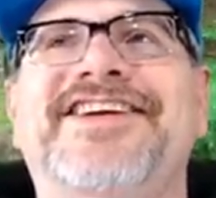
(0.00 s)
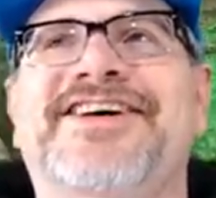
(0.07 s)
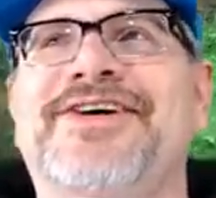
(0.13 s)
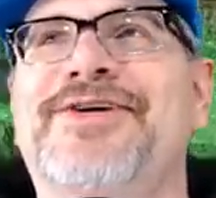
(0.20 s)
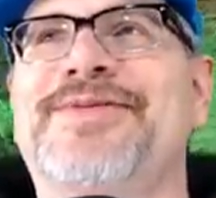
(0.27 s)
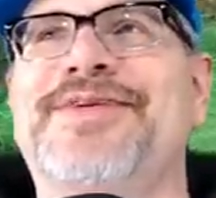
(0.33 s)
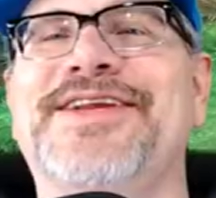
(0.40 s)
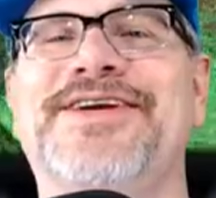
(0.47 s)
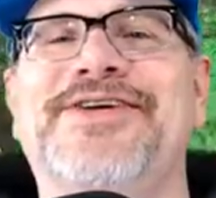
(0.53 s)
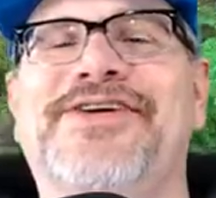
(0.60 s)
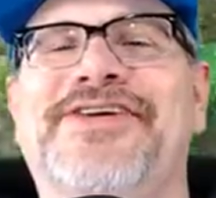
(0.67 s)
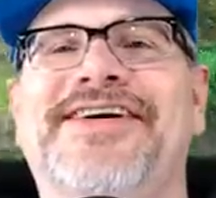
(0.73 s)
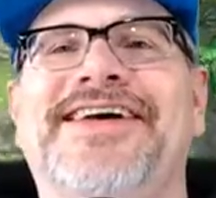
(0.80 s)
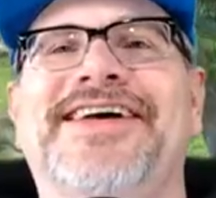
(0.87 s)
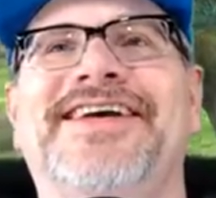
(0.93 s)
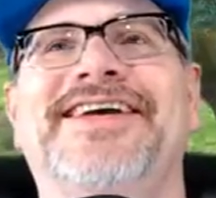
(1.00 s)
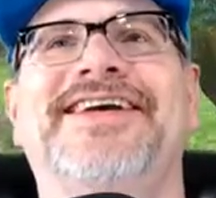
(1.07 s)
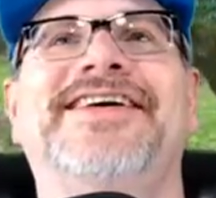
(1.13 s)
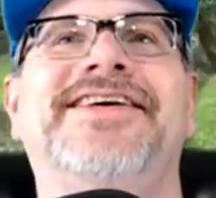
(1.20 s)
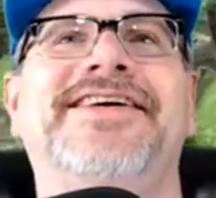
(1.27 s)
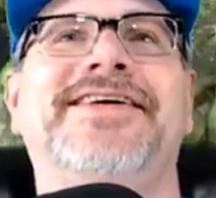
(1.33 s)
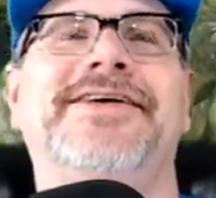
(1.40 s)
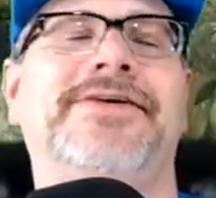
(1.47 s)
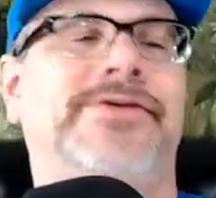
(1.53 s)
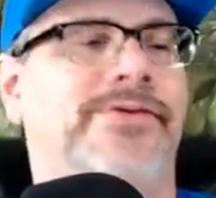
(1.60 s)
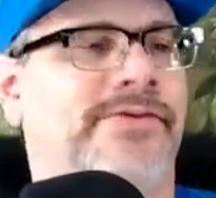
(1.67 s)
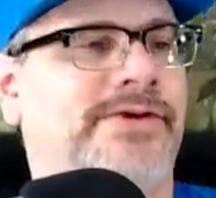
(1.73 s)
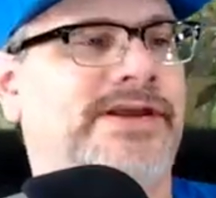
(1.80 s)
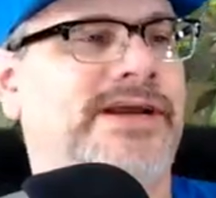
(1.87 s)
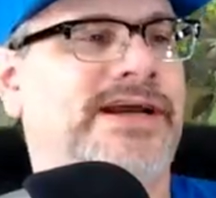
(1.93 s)
pretty cool, pretty cool.
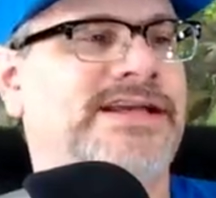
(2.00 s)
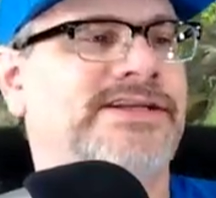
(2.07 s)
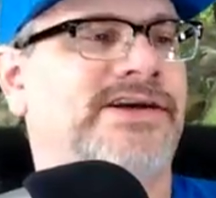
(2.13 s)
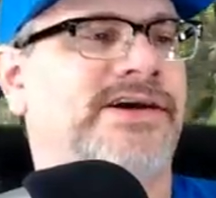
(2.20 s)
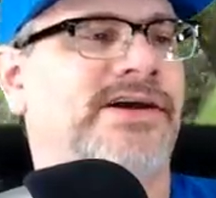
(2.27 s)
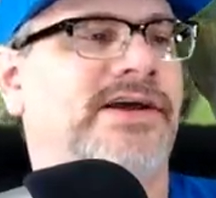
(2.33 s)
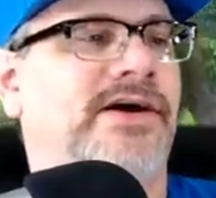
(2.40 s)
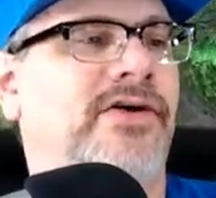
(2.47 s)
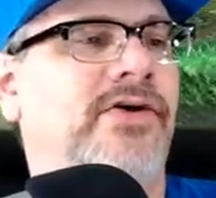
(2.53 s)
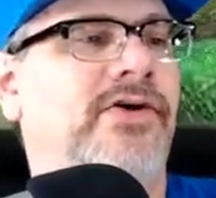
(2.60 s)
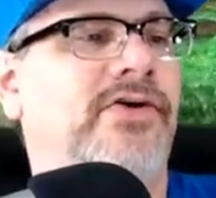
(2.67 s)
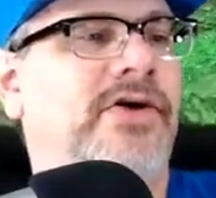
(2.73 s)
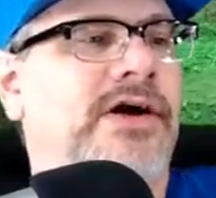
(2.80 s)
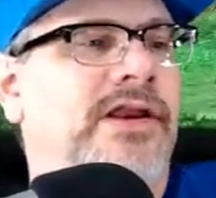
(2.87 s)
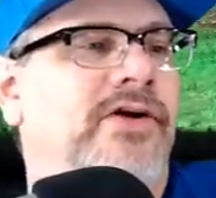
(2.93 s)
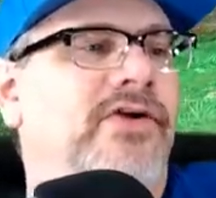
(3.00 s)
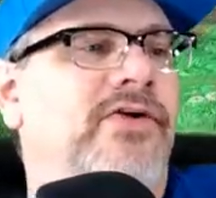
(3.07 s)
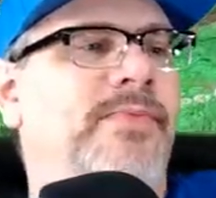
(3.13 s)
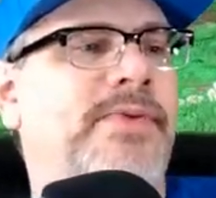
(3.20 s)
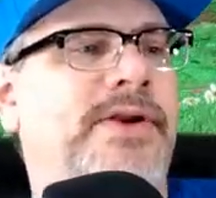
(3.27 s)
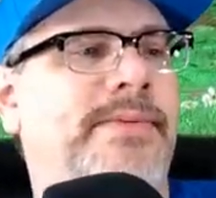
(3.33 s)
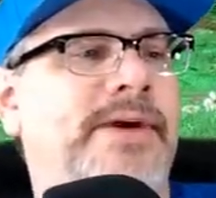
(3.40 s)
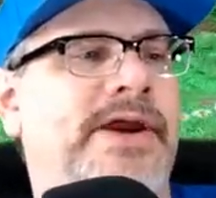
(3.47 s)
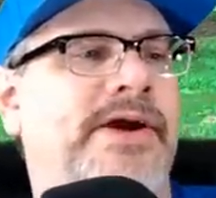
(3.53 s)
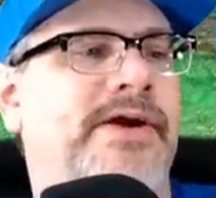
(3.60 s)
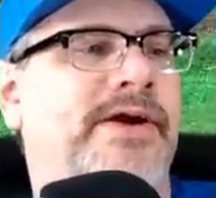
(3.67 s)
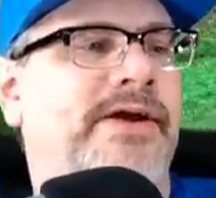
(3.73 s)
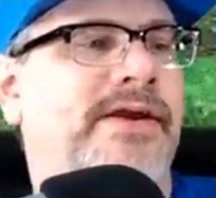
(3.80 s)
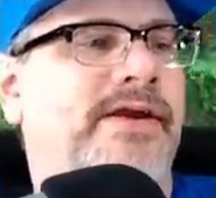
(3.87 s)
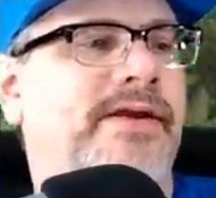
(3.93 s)
What do you guys all... Oh, hello, Put
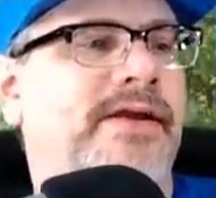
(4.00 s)
Bear.